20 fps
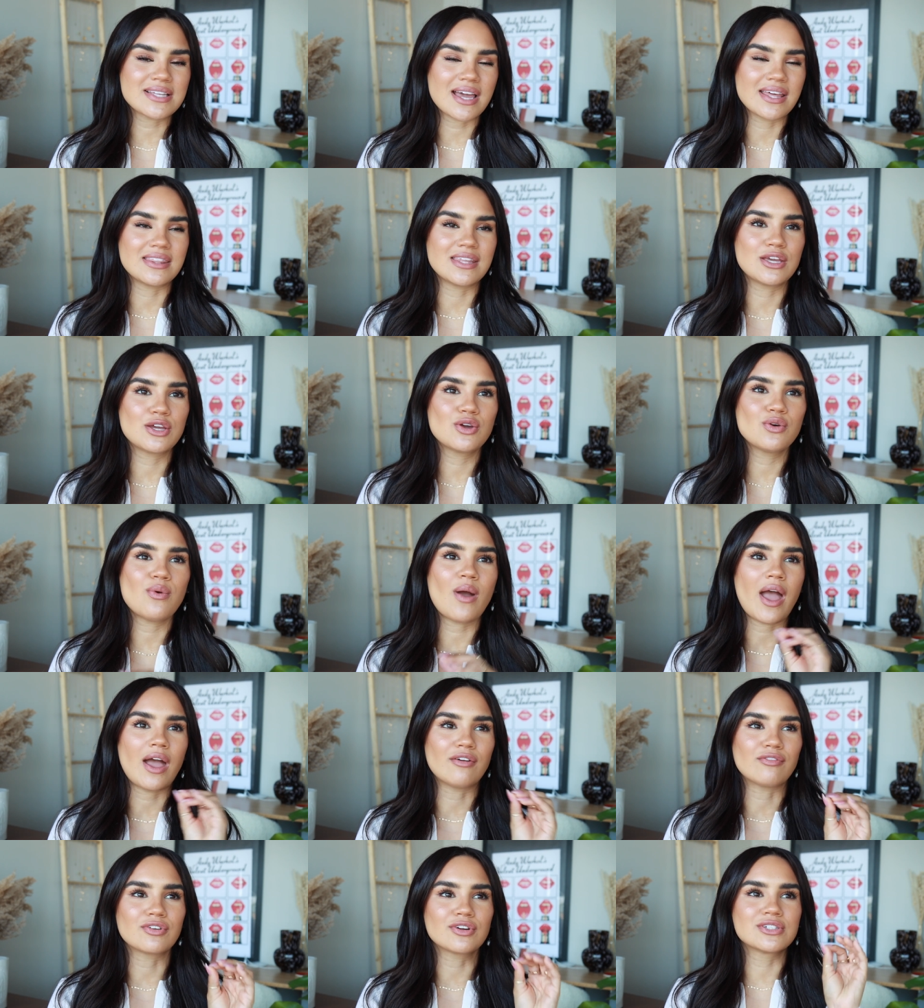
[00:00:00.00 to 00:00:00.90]
I think
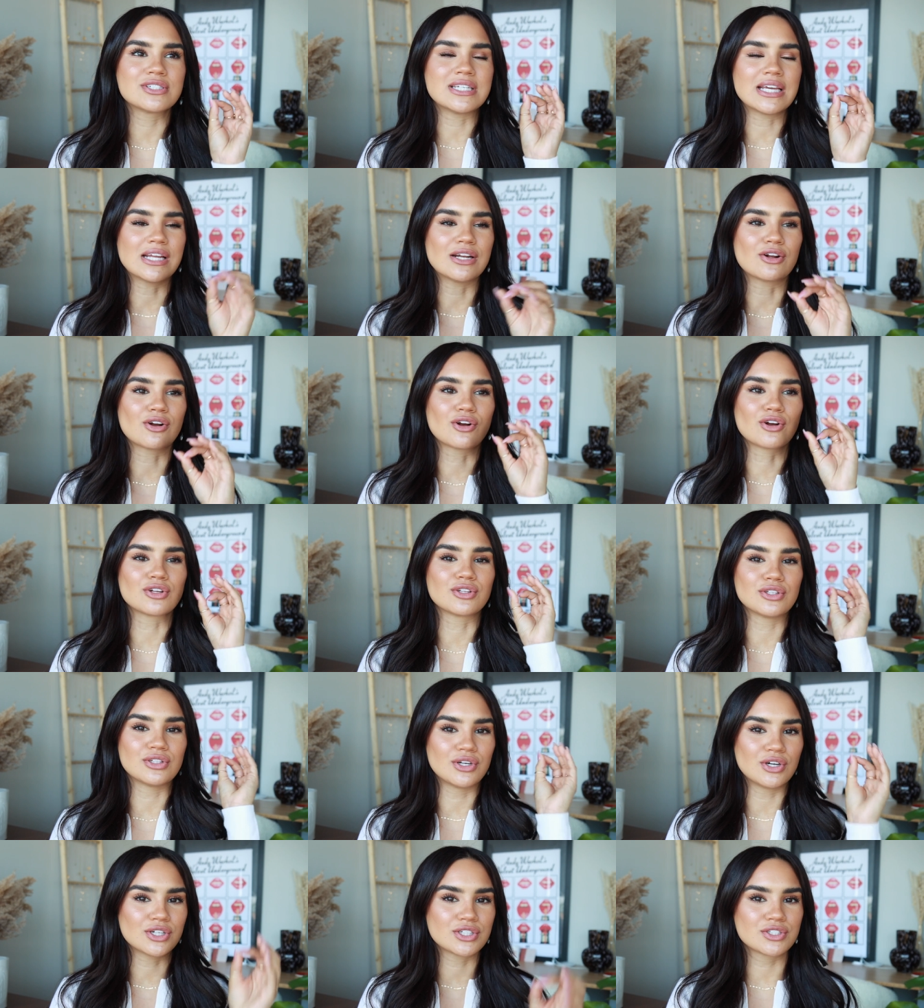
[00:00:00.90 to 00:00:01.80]
whoever did her
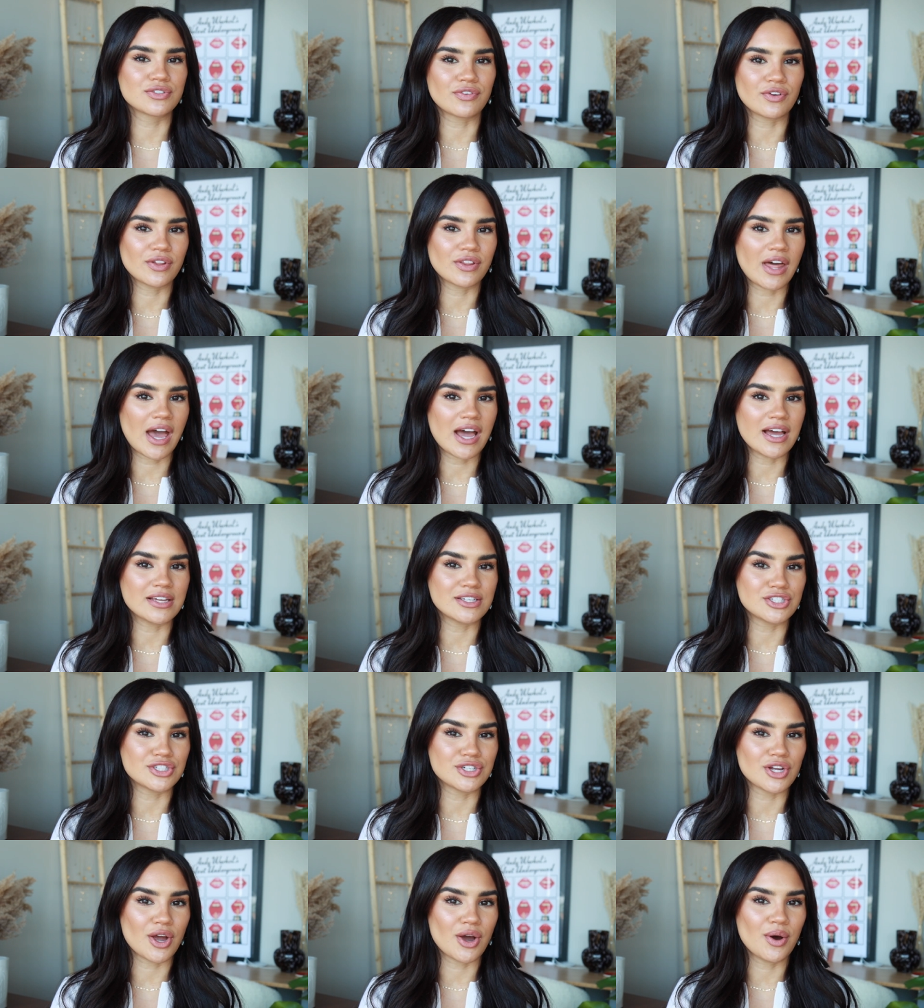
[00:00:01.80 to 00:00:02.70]
looks for that
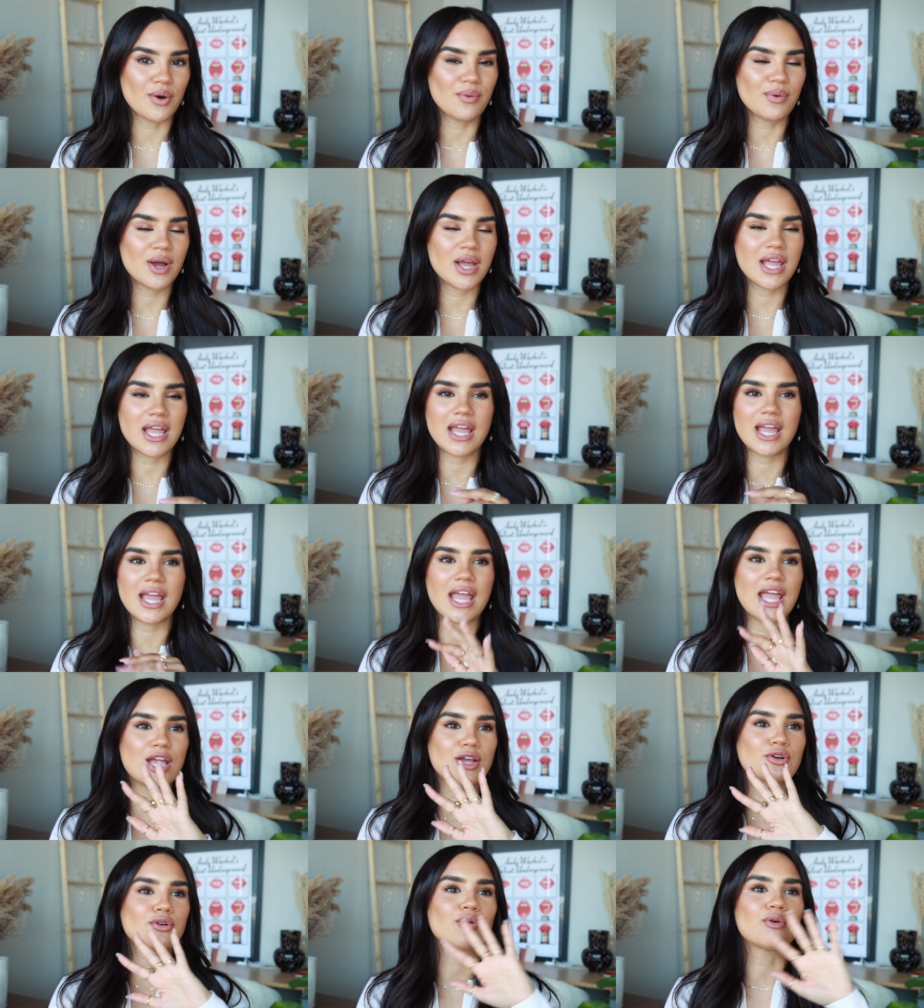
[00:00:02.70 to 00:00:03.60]
show,
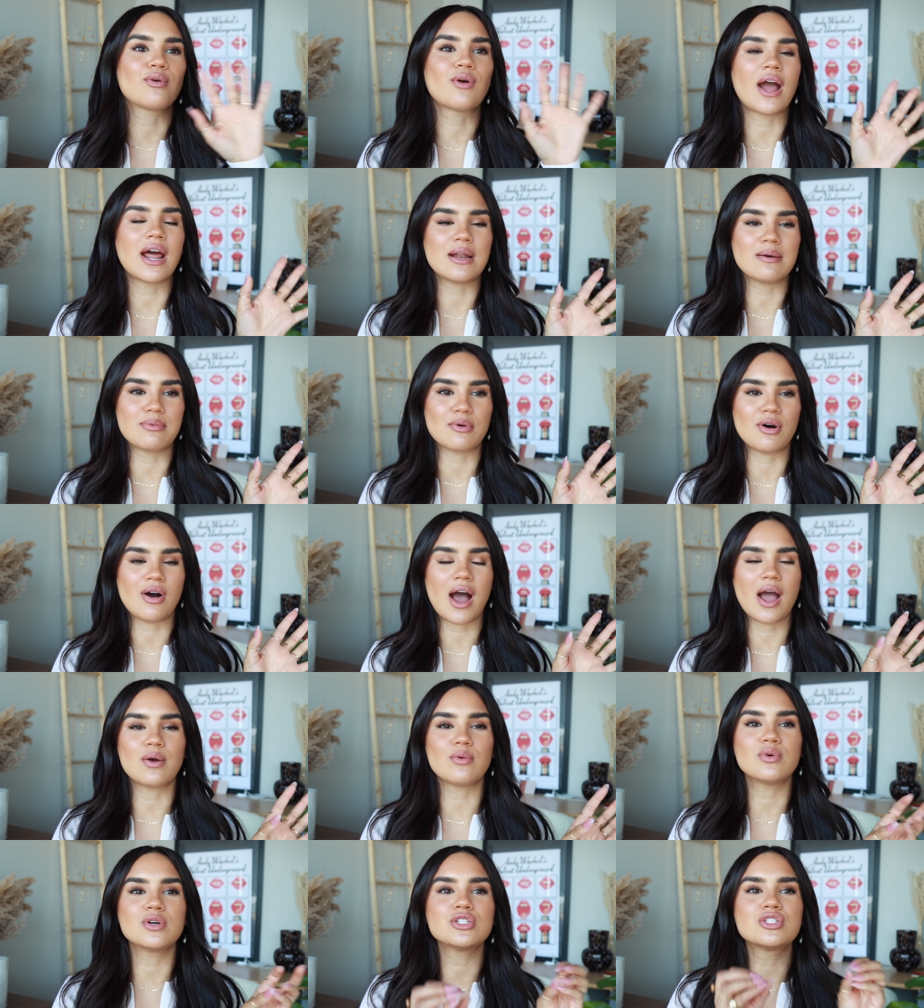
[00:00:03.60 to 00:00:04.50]
incredible.
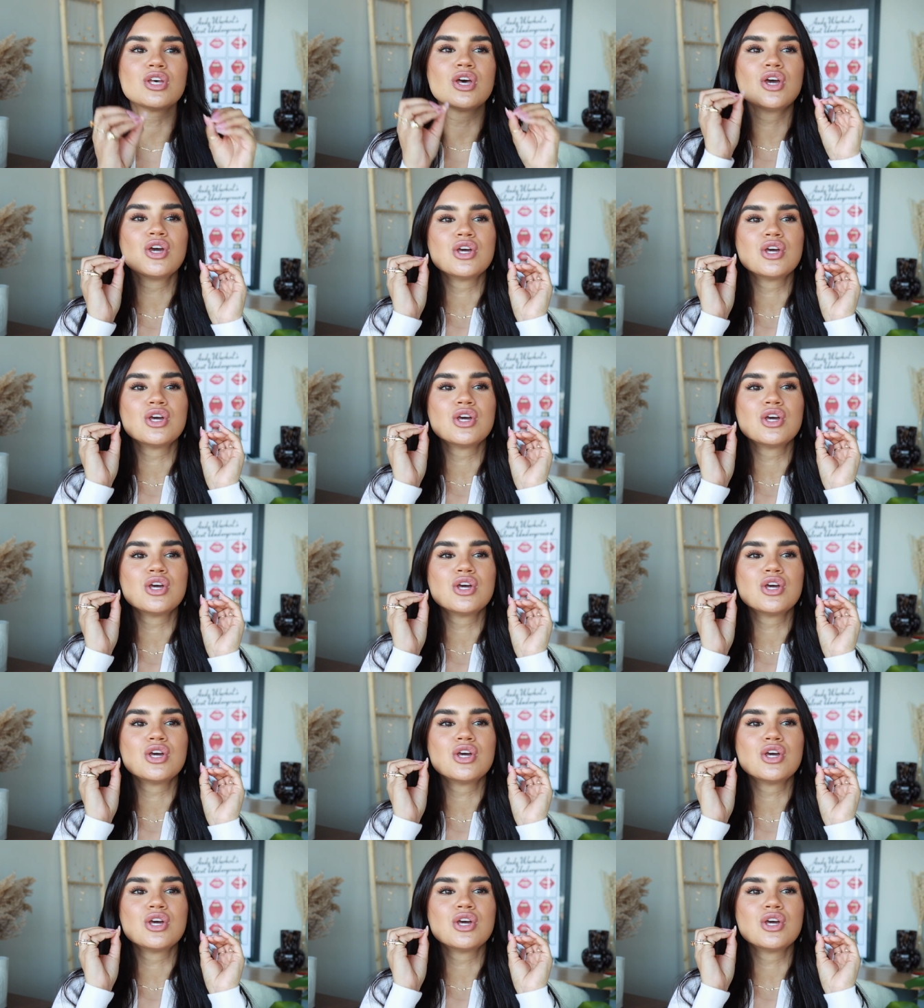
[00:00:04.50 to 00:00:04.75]
I was